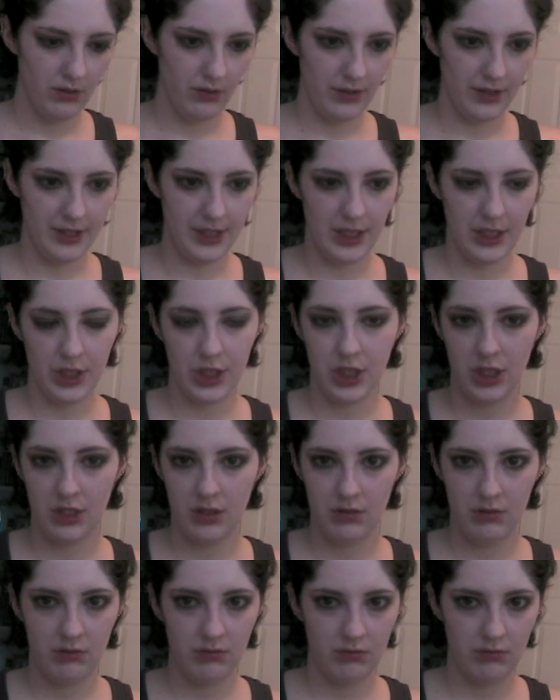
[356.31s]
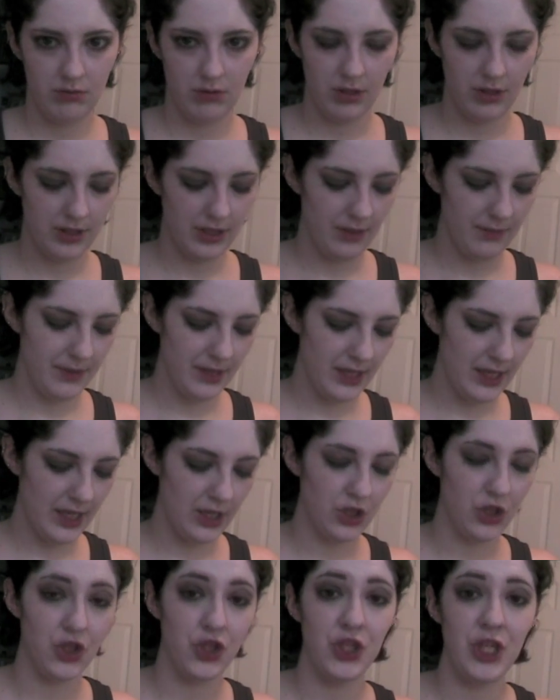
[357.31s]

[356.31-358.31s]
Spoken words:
or a tissue or something and